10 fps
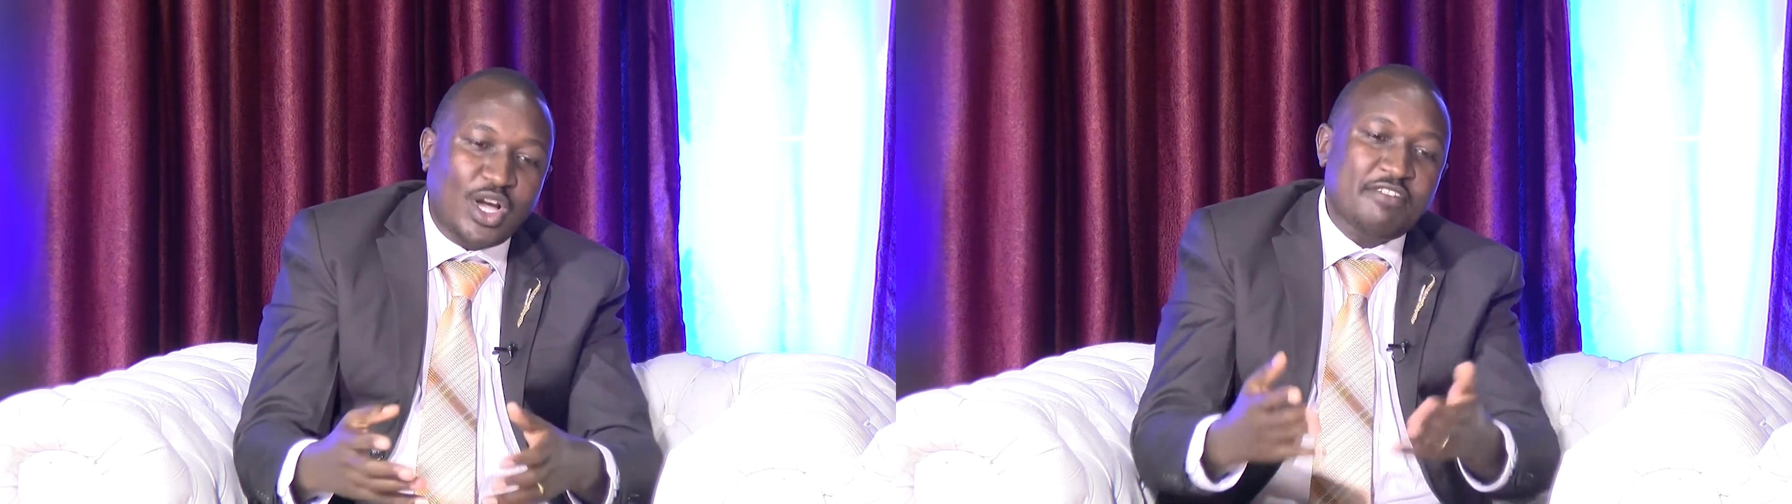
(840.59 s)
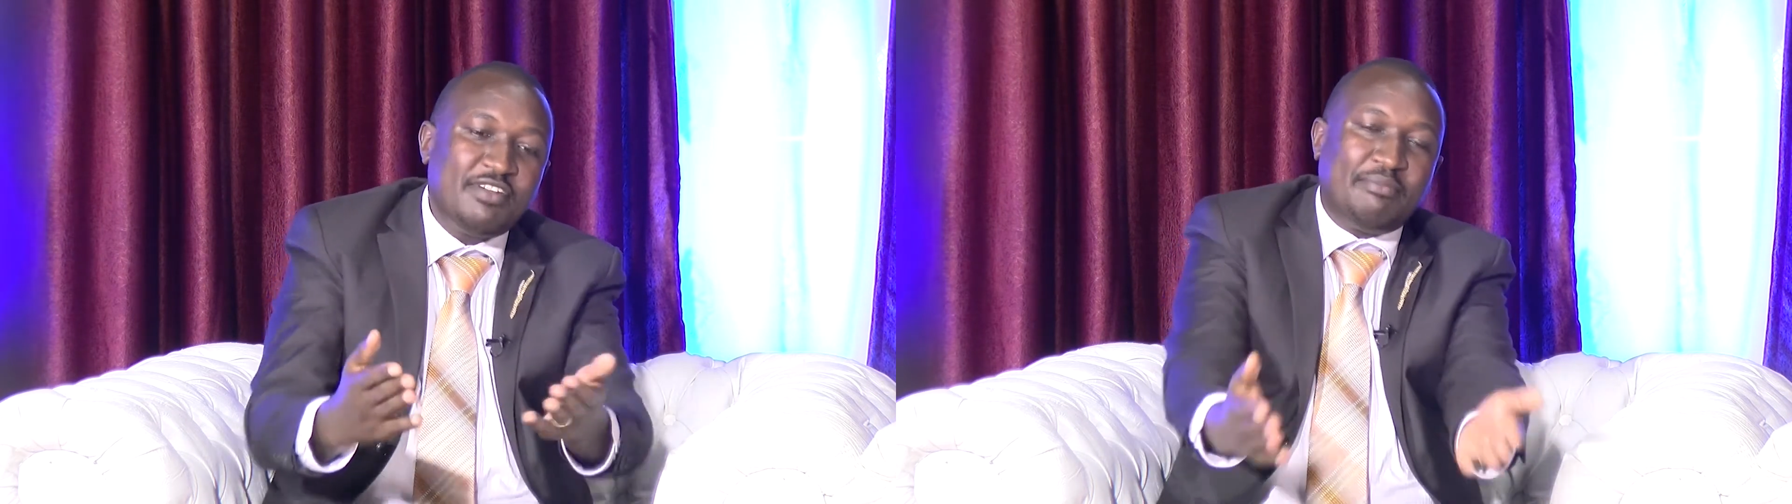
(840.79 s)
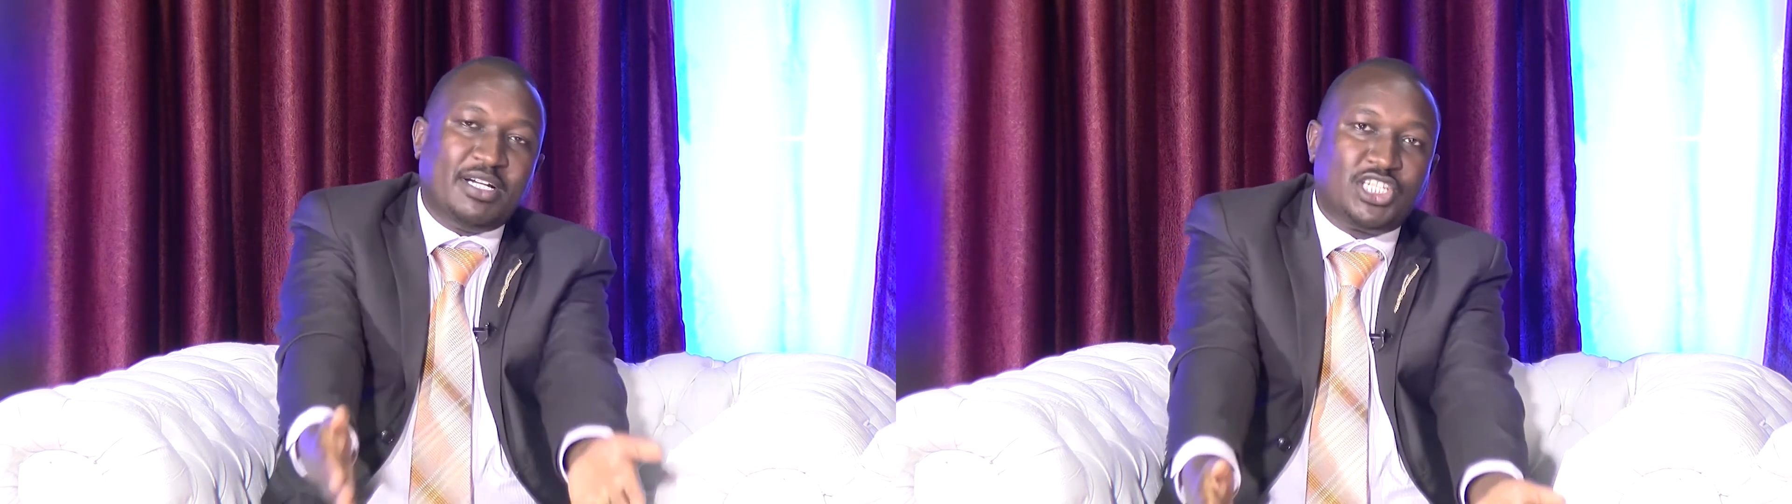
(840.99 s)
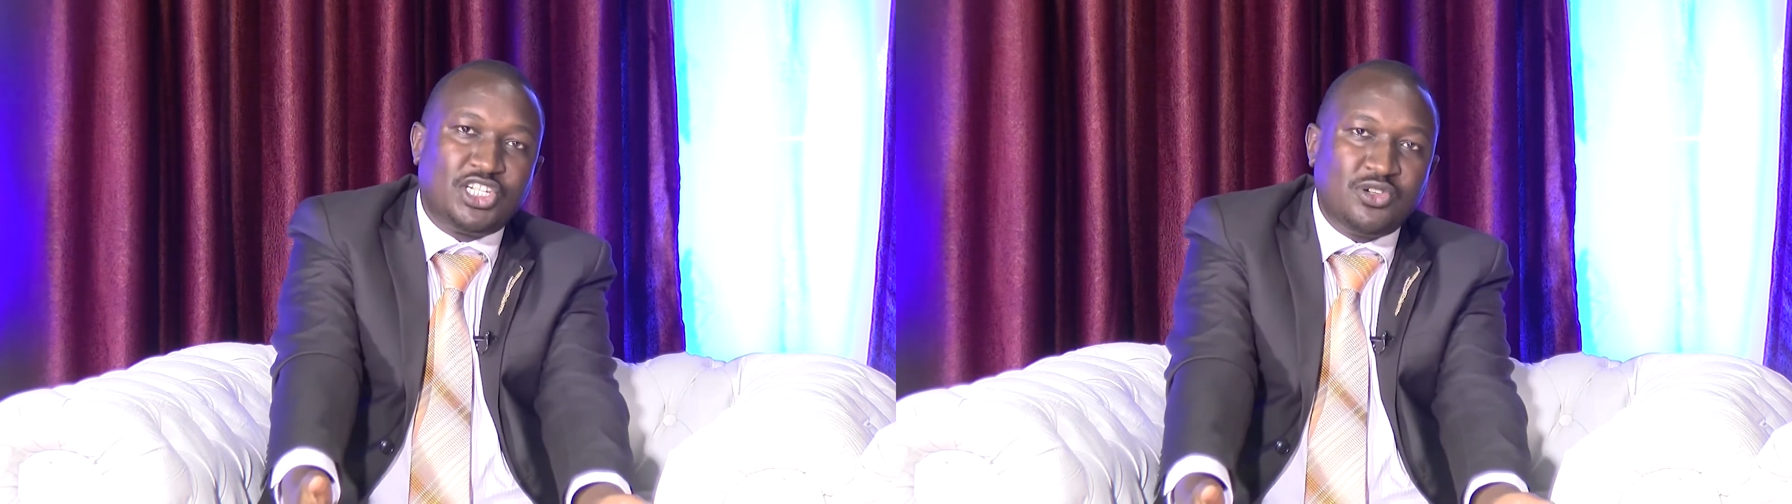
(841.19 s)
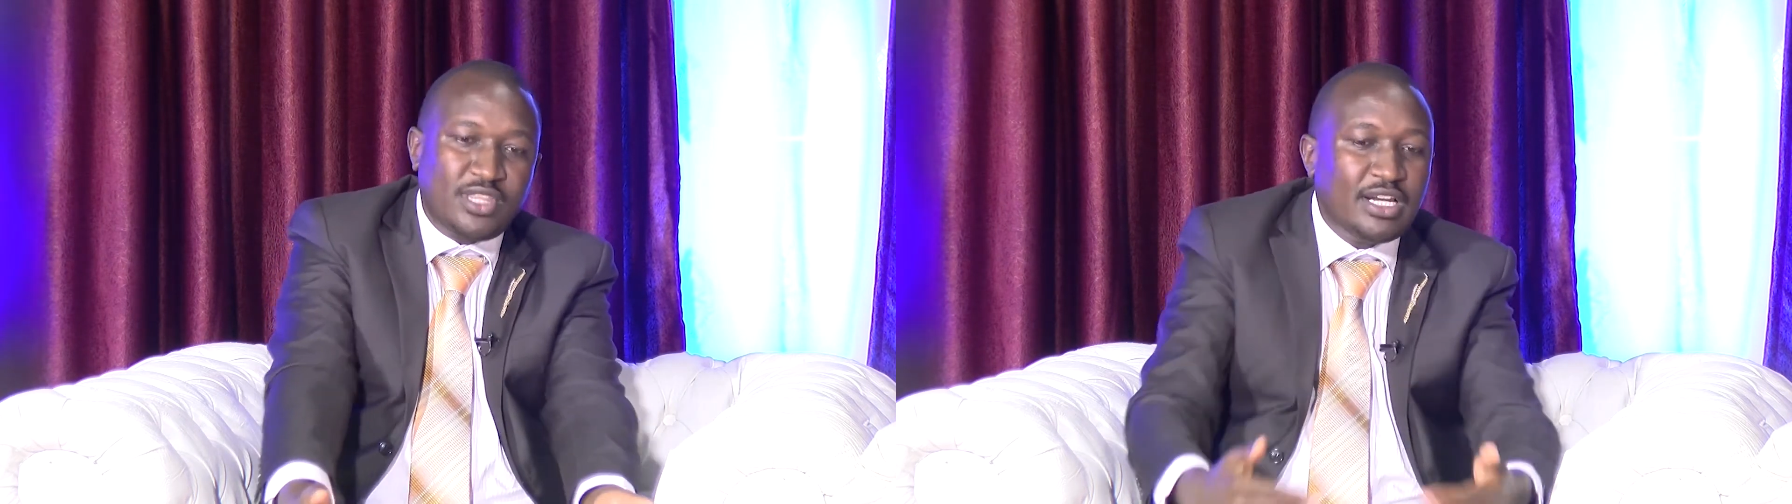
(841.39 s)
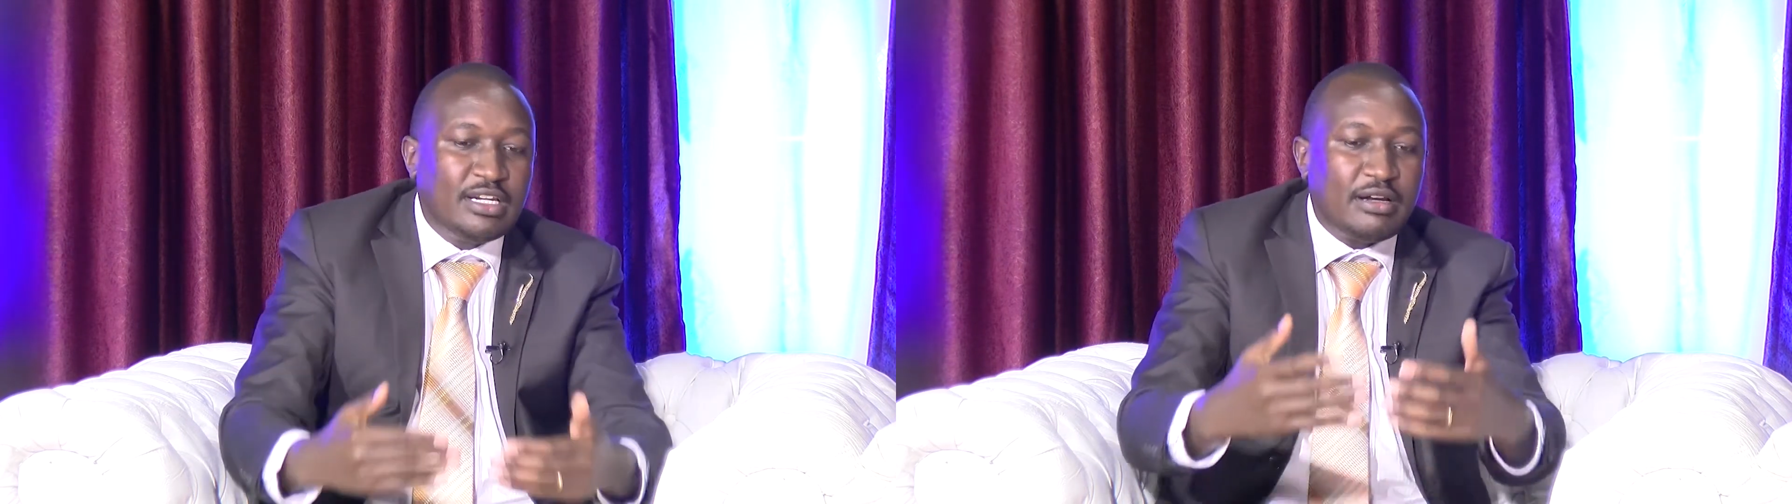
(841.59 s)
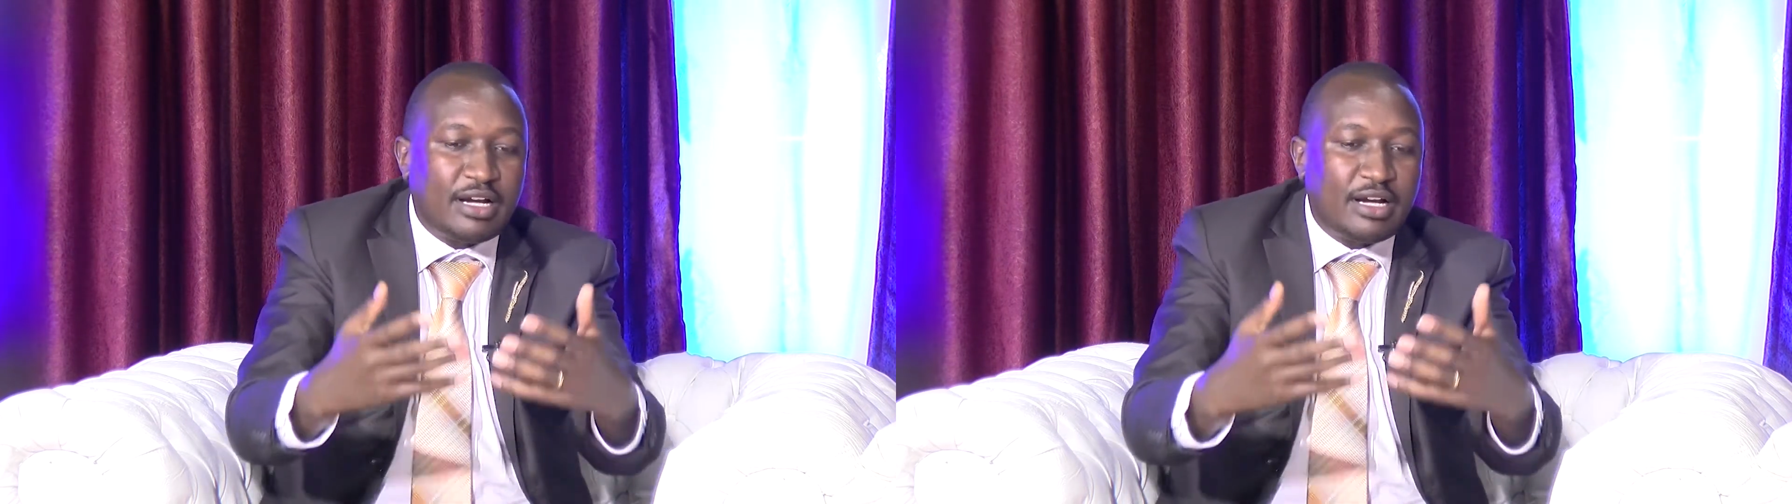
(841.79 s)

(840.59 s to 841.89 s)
given a material, then